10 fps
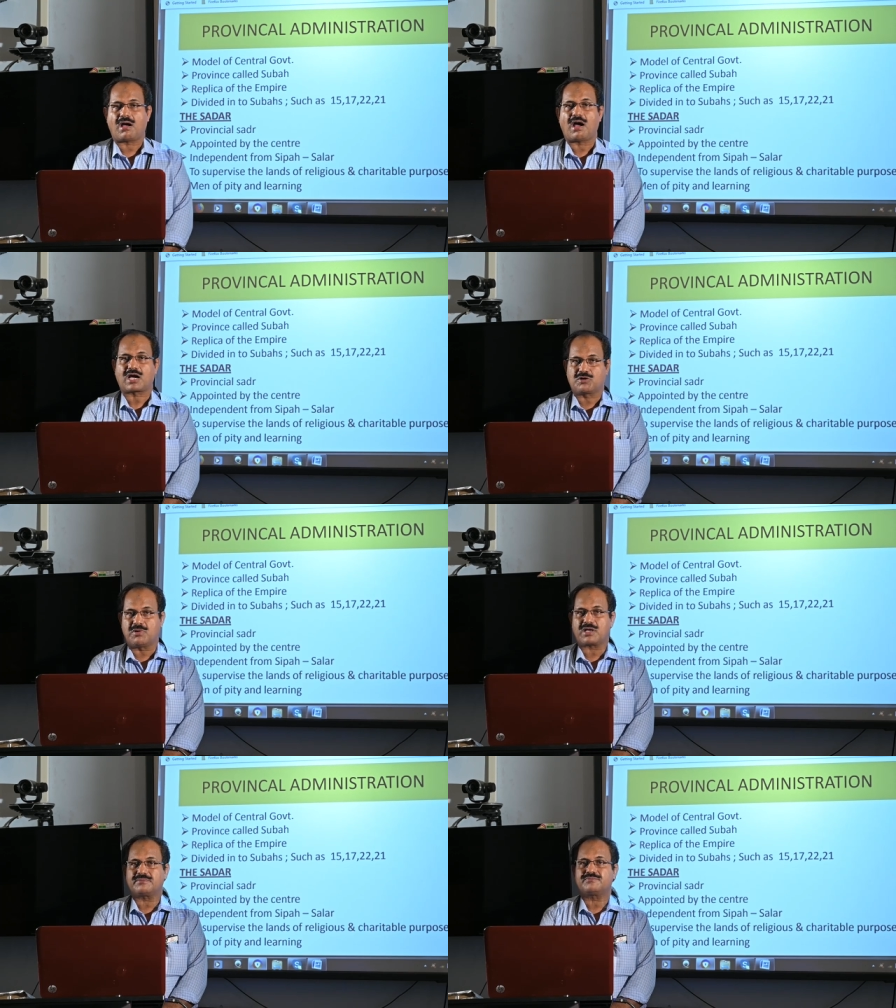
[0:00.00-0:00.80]

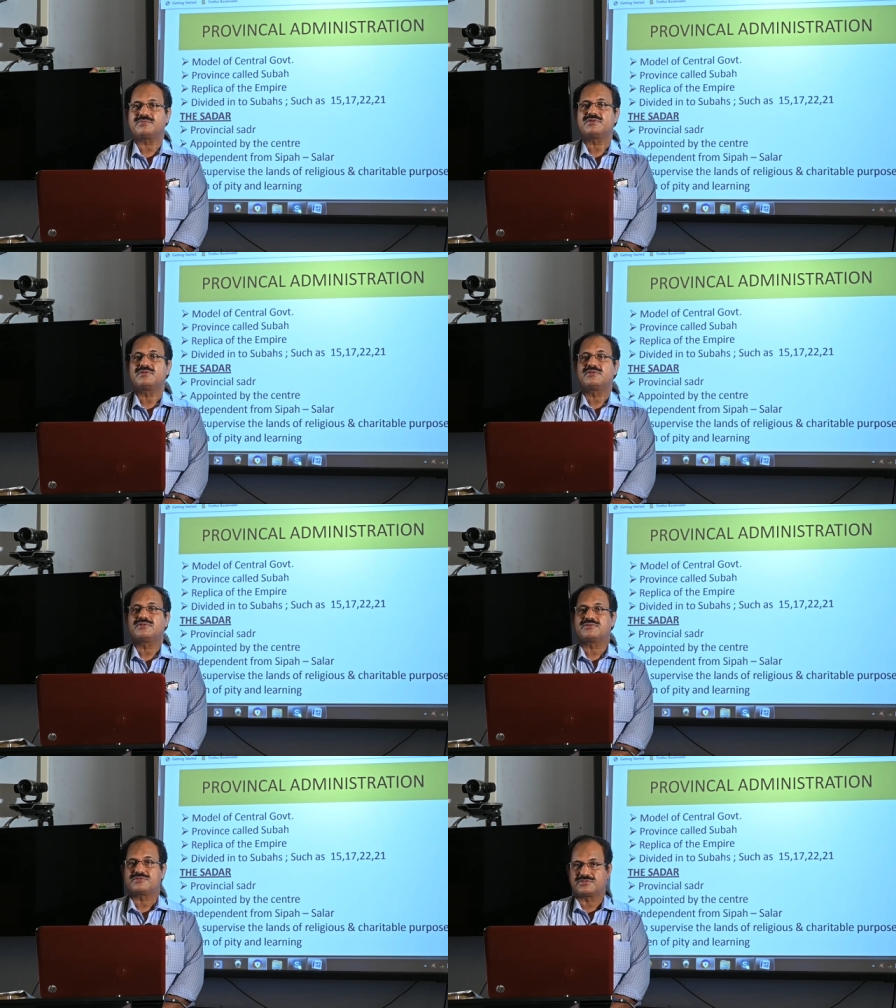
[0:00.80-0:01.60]
Akbar.
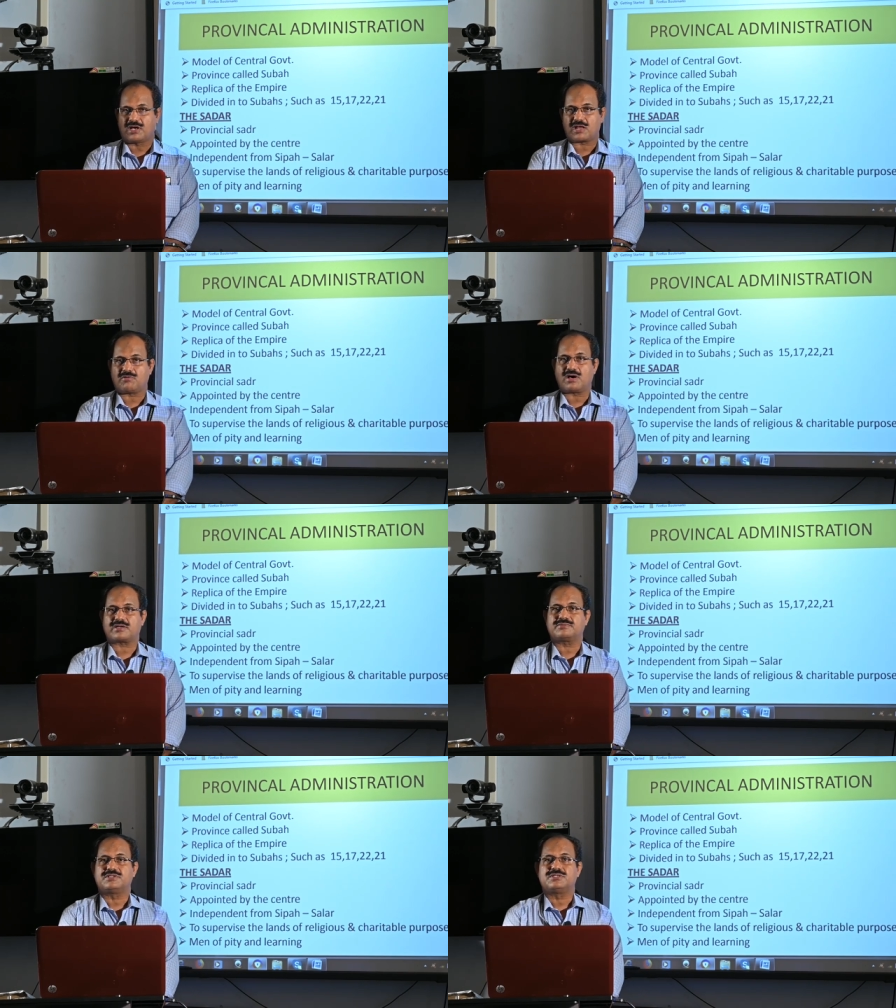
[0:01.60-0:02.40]
There
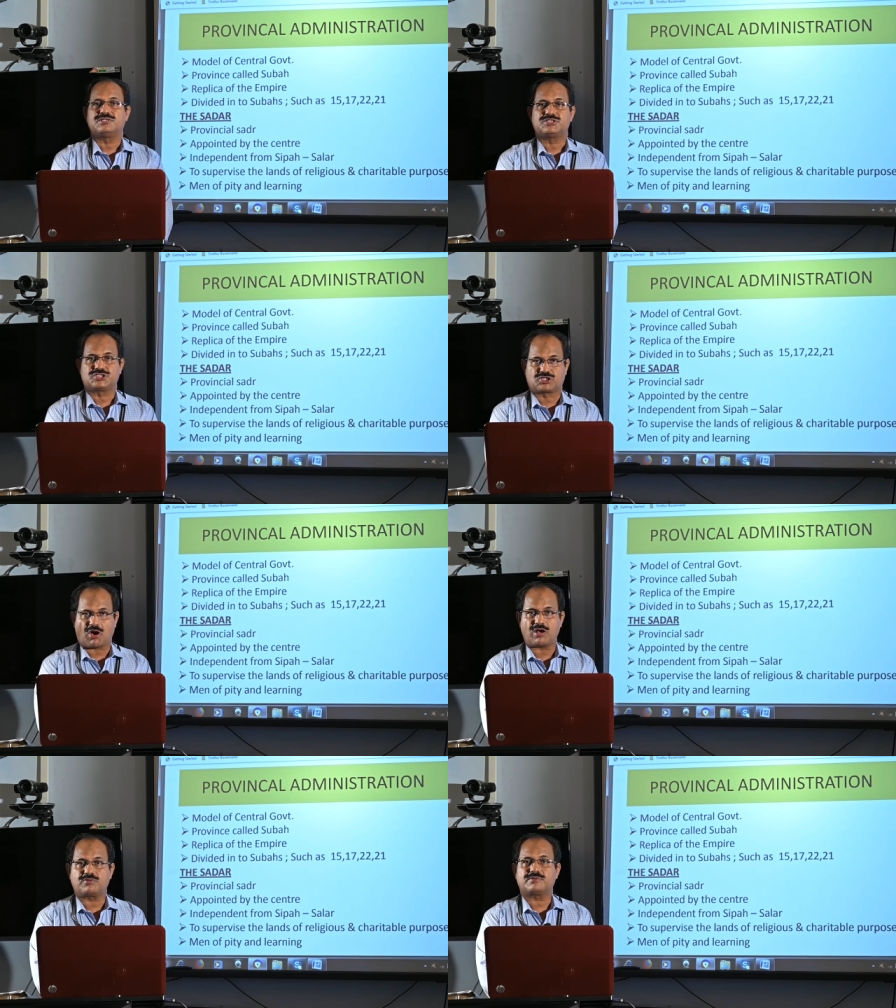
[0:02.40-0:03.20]
were
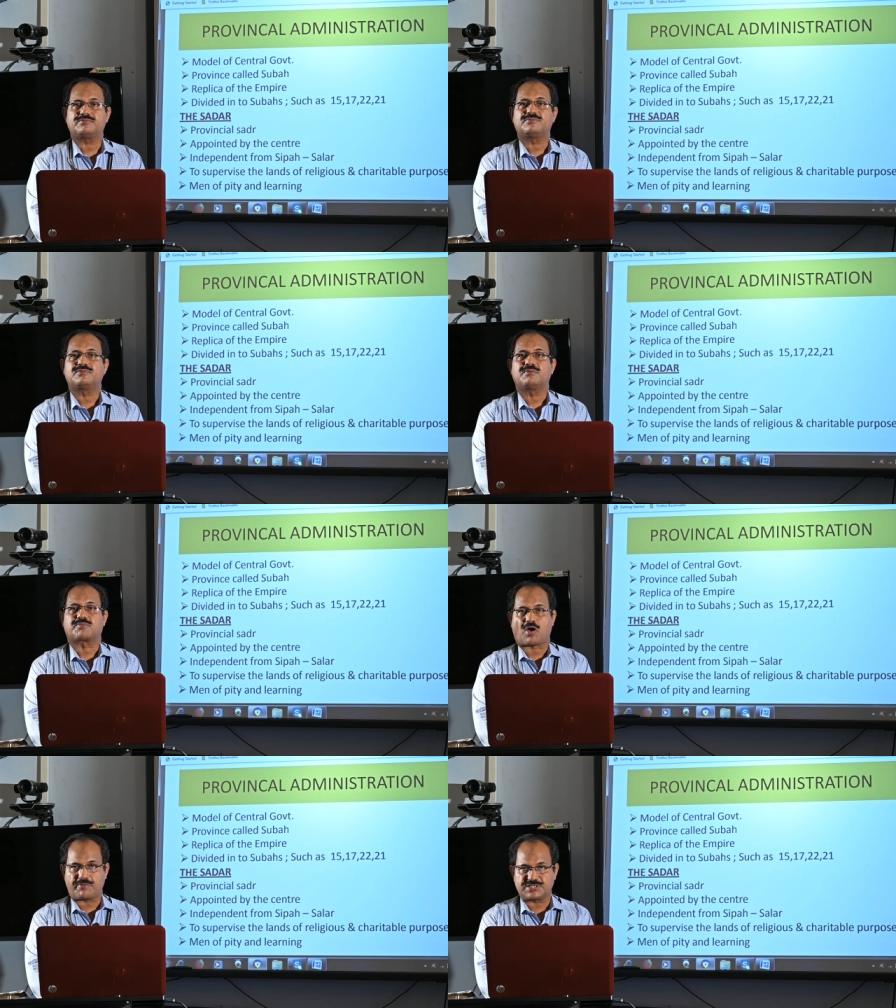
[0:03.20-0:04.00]
12
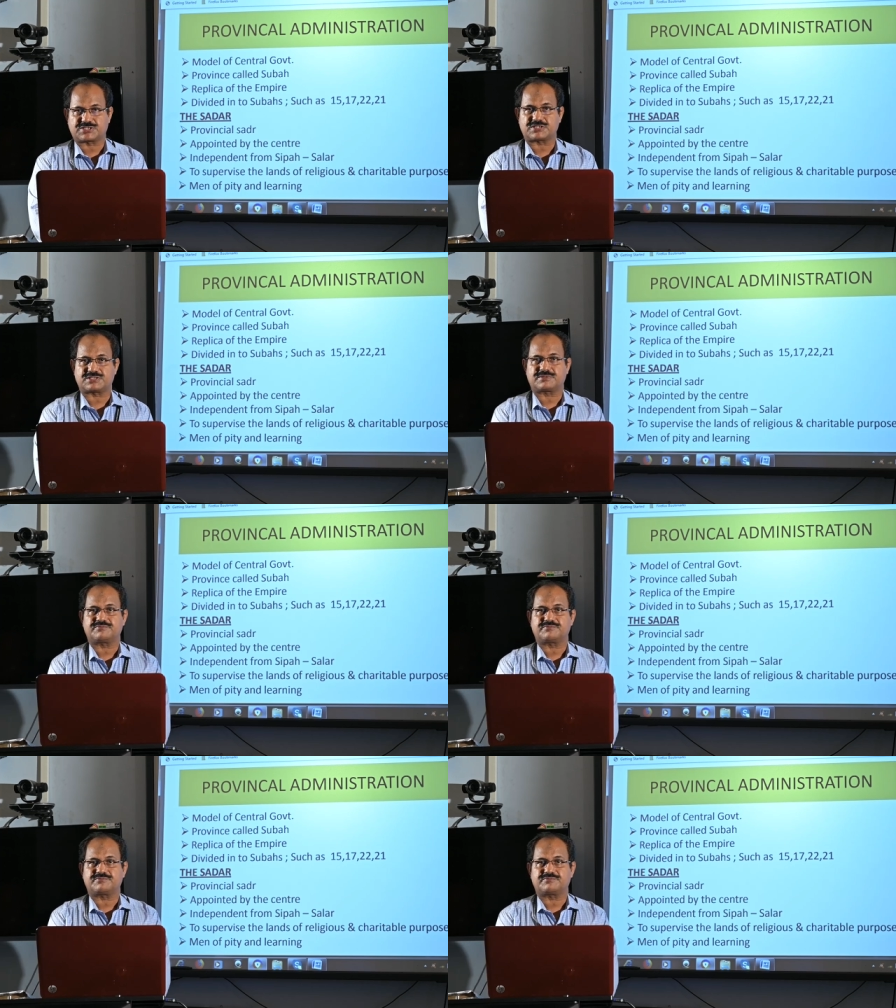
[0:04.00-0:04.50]
provinces.